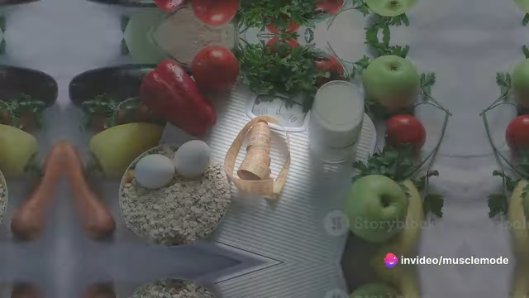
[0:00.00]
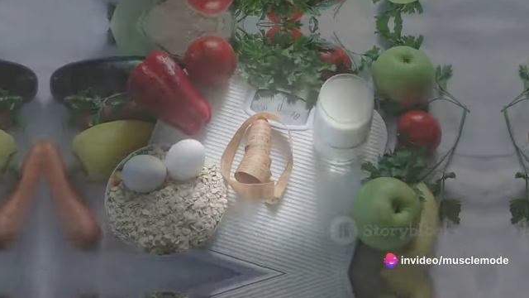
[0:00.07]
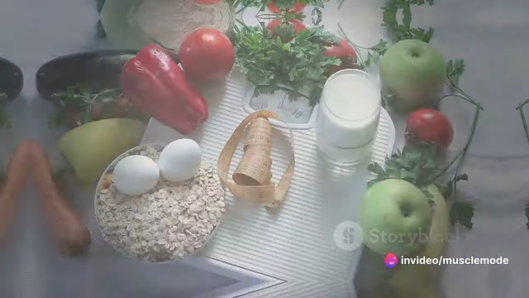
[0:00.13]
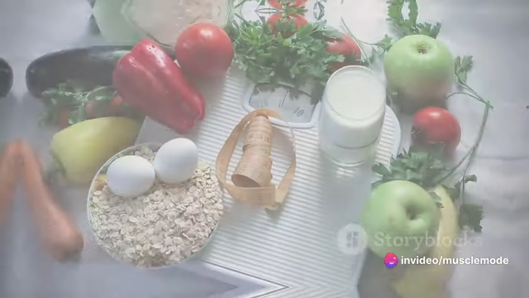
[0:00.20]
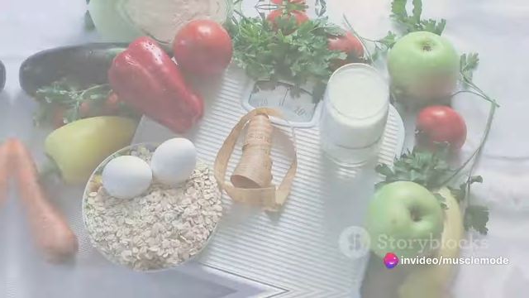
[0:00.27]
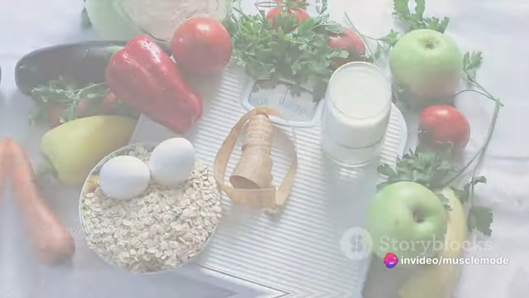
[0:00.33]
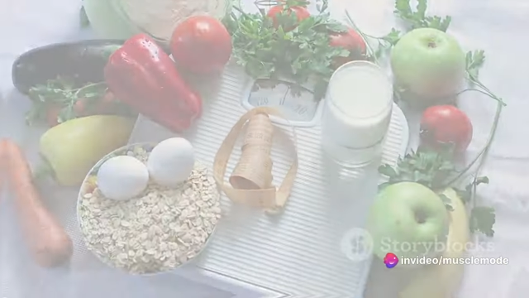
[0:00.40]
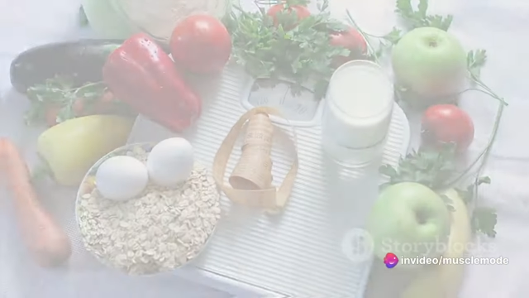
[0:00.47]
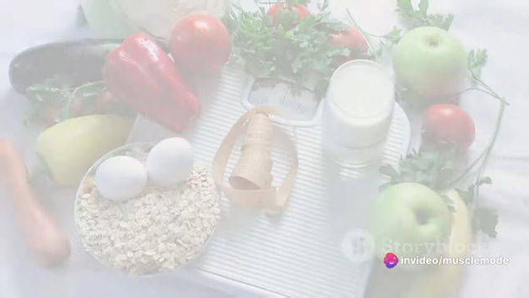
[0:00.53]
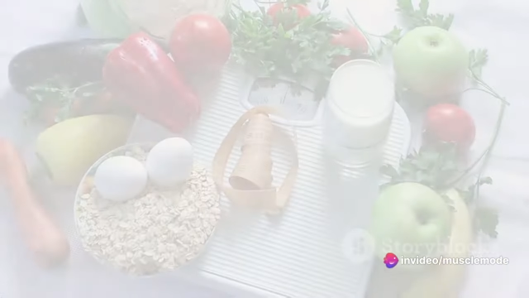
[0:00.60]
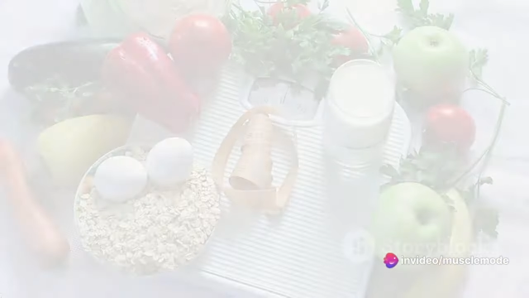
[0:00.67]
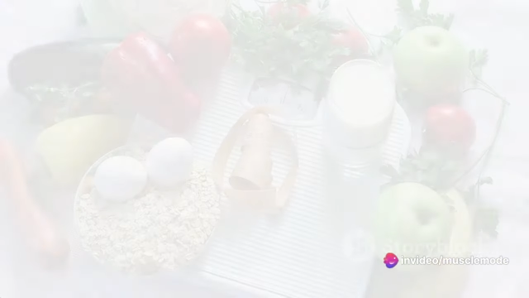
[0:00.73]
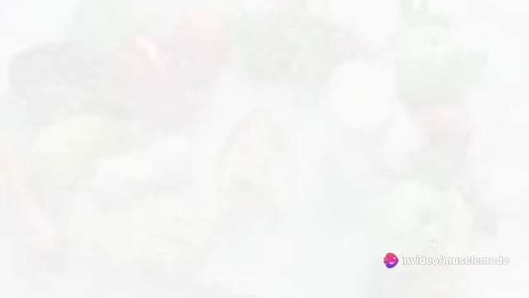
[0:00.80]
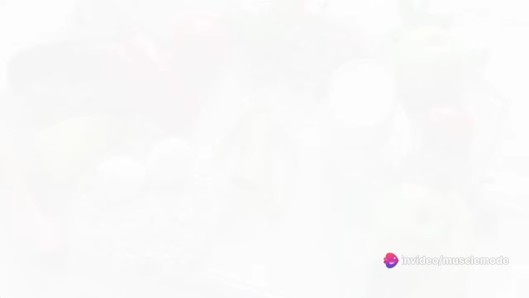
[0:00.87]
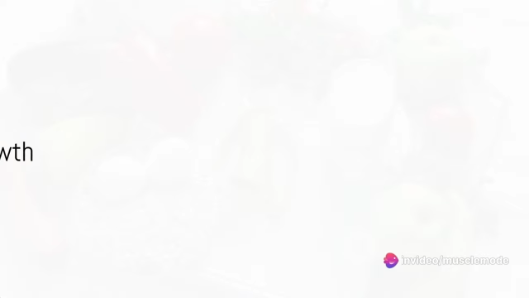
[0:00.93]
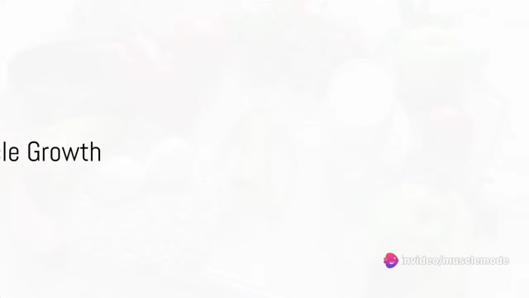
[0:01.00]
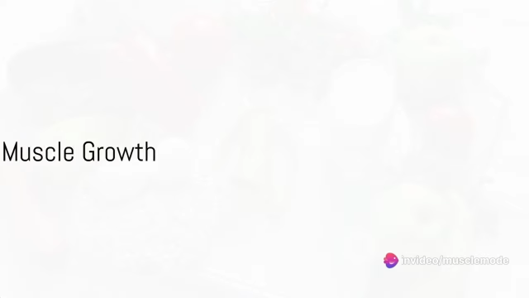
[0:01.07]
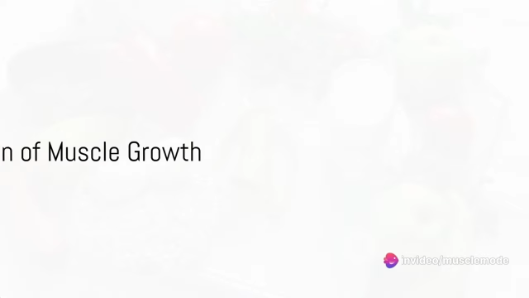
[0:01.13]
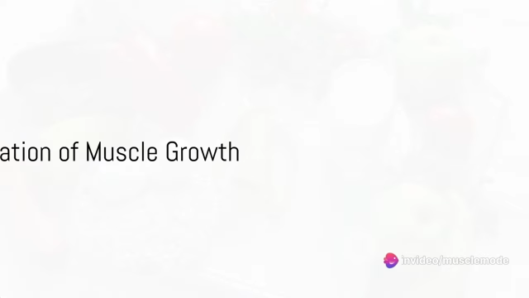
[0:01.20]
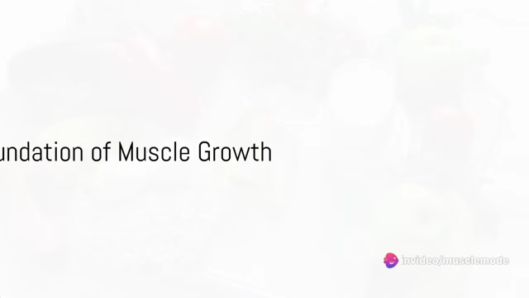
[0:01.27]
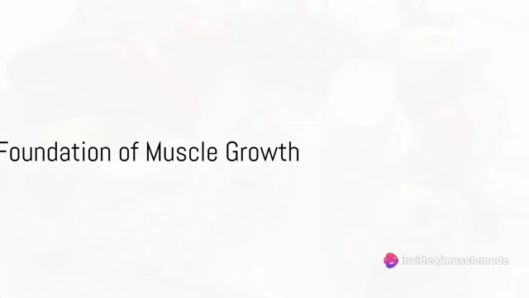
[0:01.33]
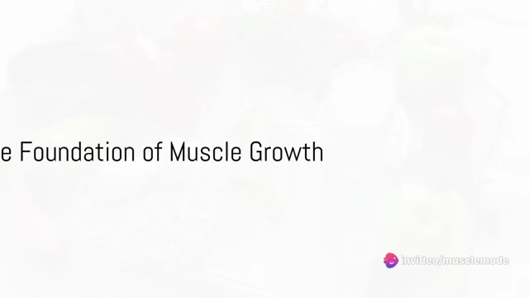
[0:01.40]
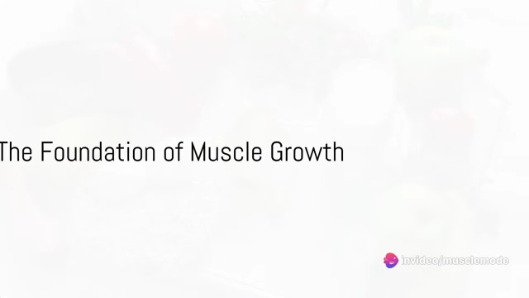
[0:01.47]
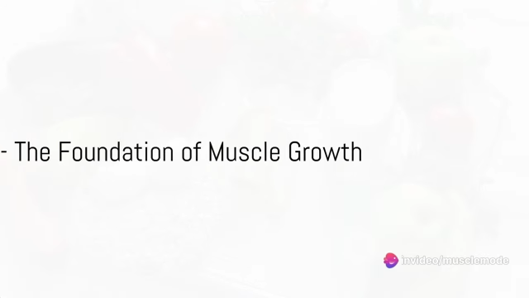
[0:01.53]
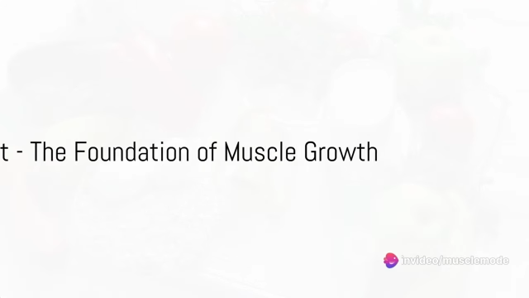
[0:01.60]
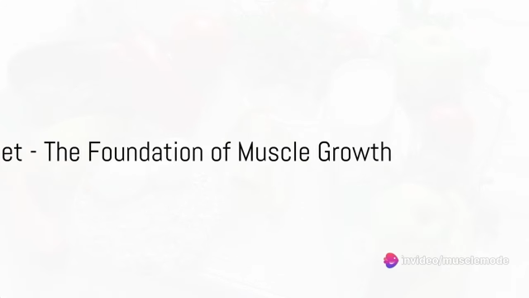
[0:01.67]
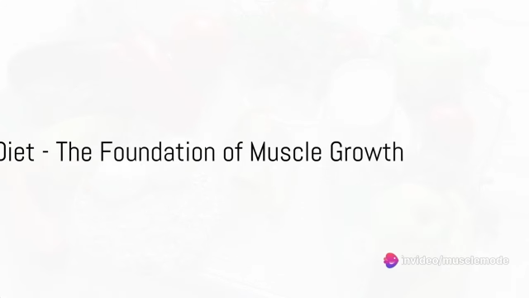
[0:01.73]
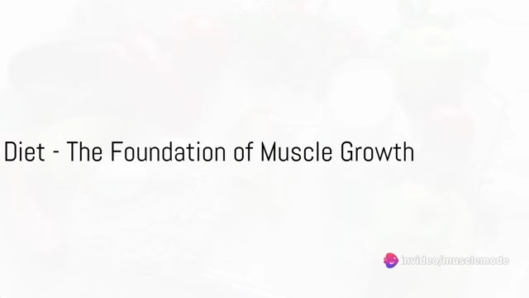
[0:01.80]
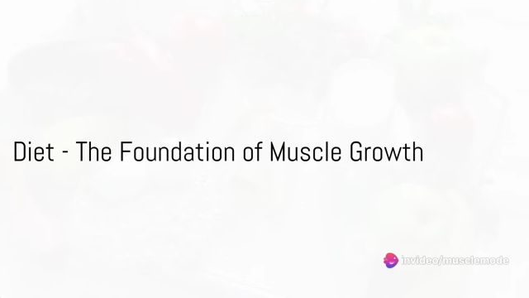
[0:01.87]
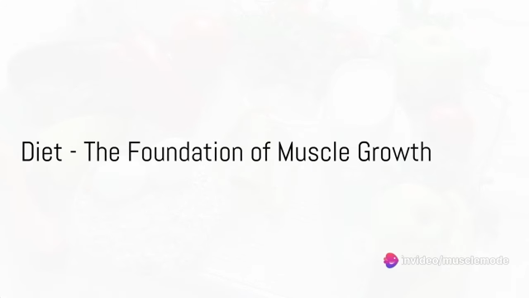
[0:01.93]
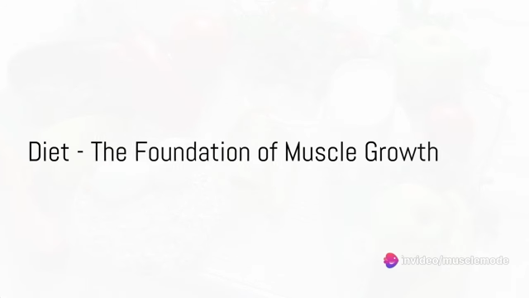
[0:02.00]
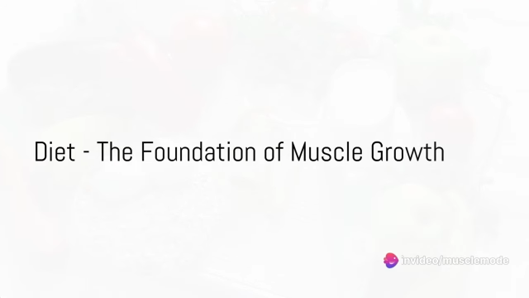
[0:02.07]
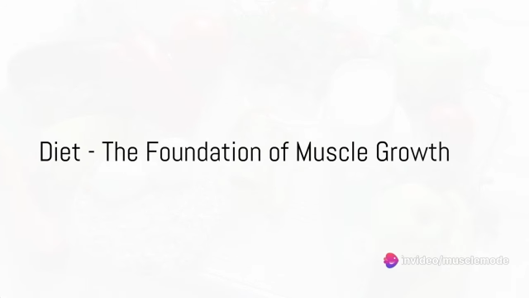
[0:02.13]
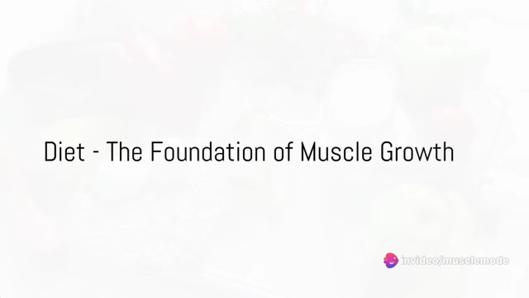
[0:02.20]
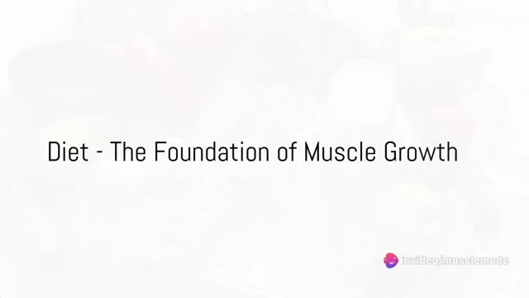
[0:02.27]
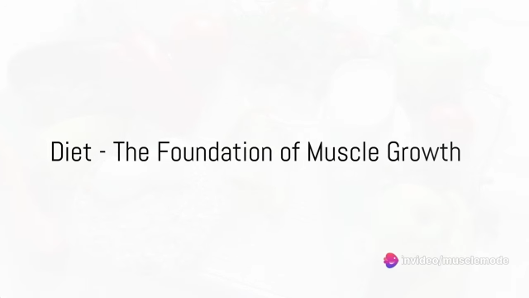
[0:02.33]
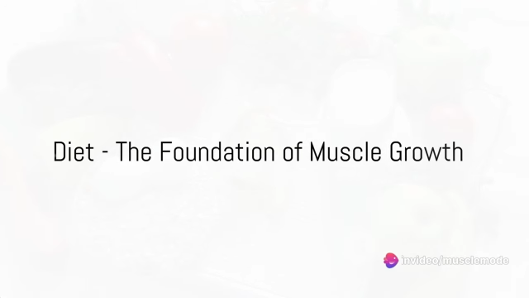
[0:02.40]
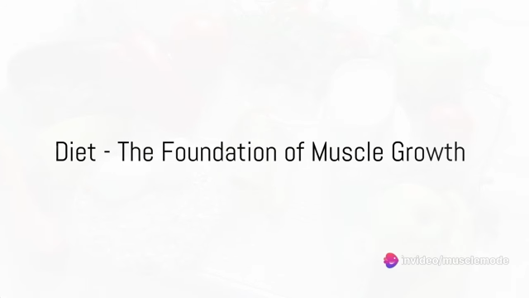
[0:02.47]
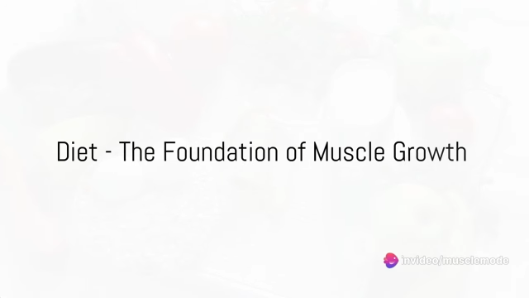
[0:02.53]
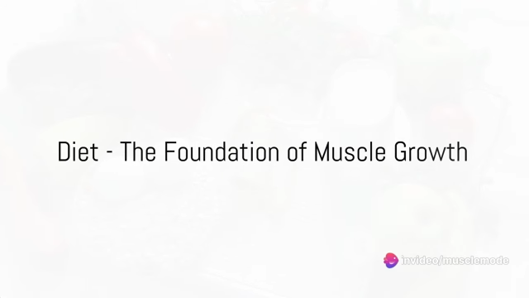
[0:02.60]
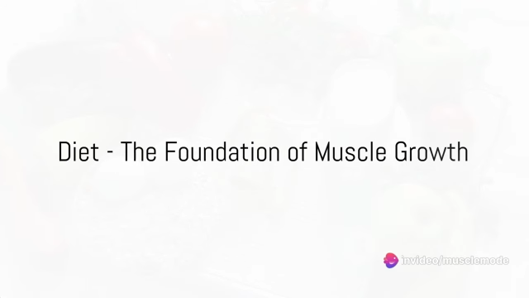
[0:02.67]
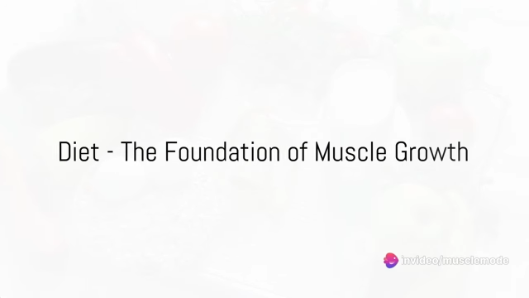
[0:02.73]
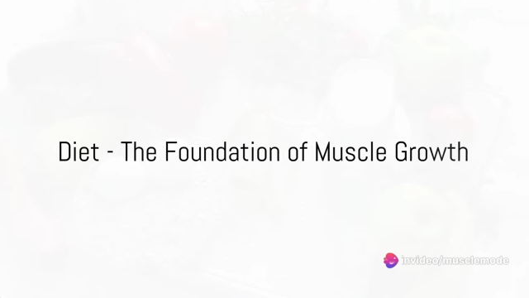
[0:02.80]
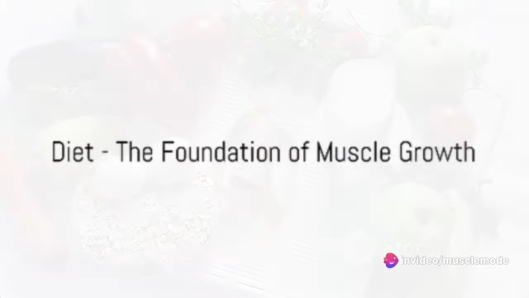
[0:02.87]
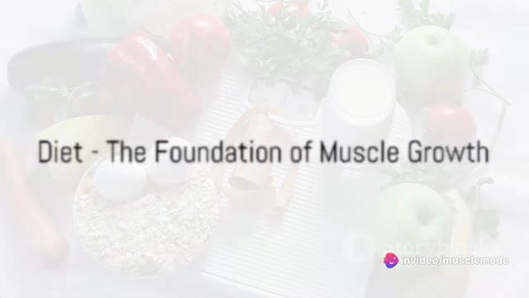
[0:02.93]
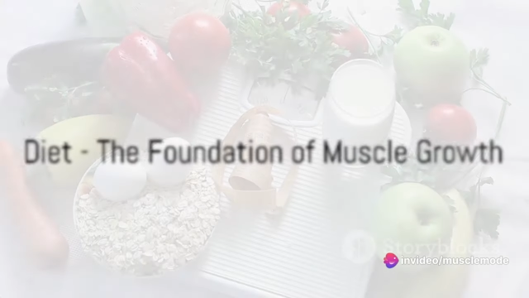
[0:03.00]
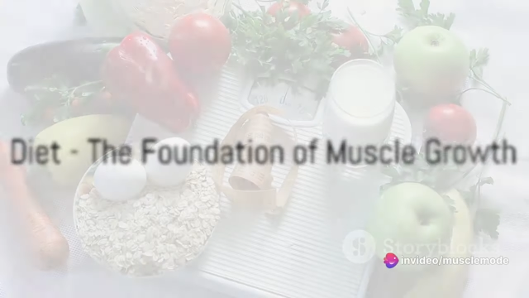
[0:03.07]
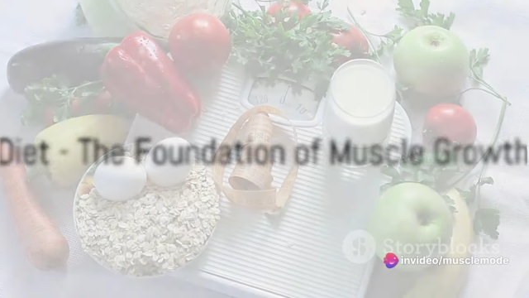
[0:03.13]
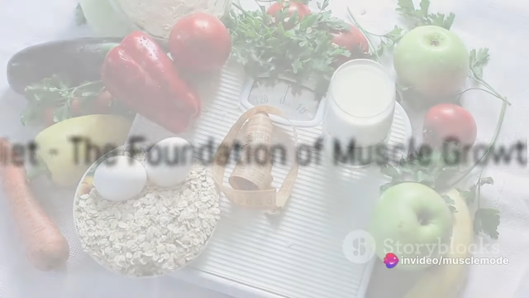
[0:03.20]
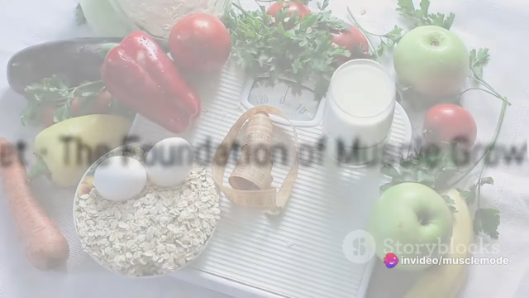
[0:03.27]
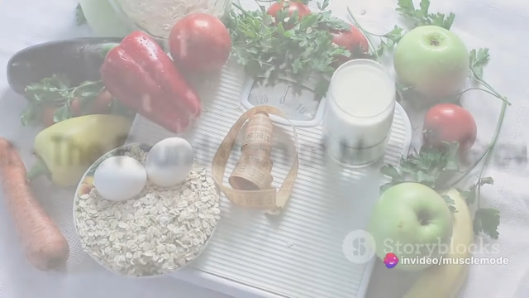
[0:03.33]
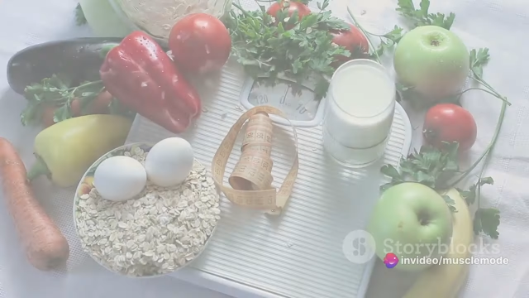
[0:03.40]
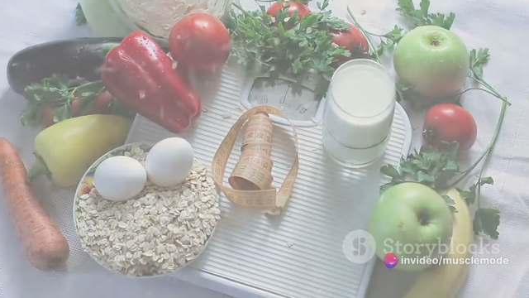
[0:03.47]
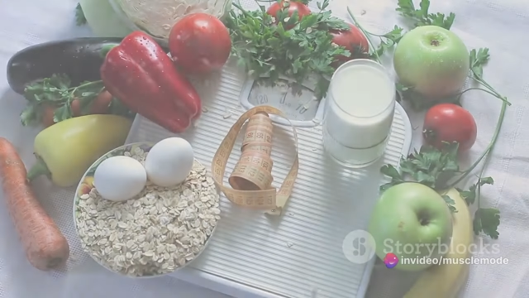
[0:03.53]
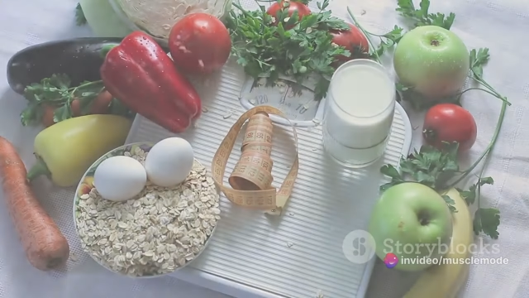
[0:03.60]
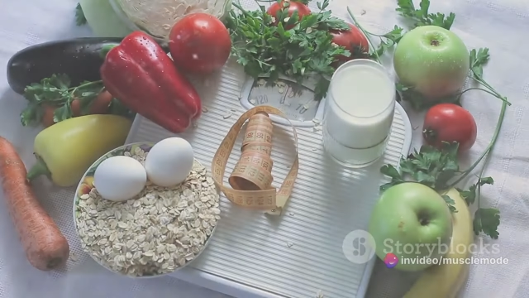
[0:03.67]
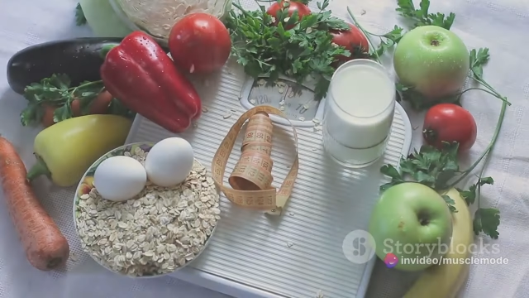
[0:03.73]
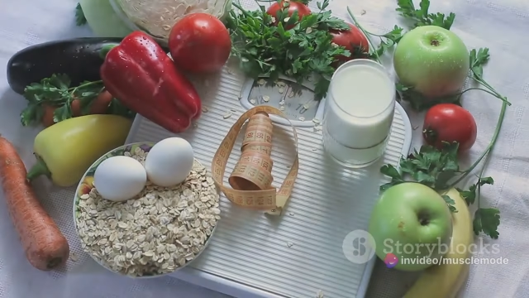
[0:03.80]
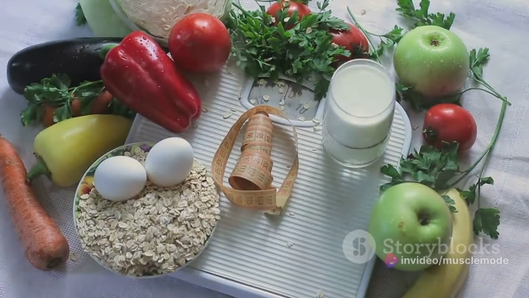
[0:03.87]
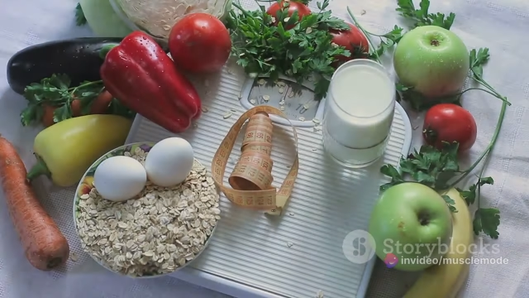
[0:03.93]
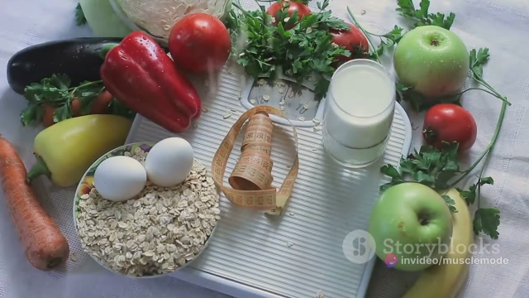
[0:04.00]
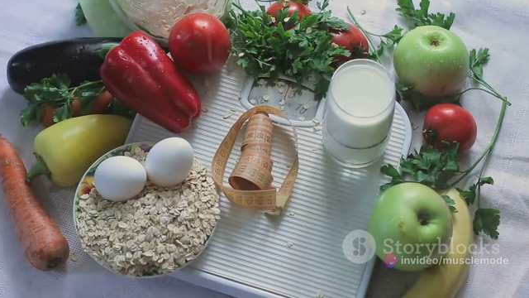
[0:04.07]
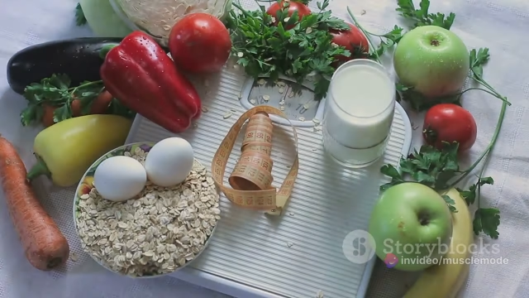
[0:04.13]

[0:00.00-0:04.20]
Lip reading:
No face is visible, so there are no lips to read.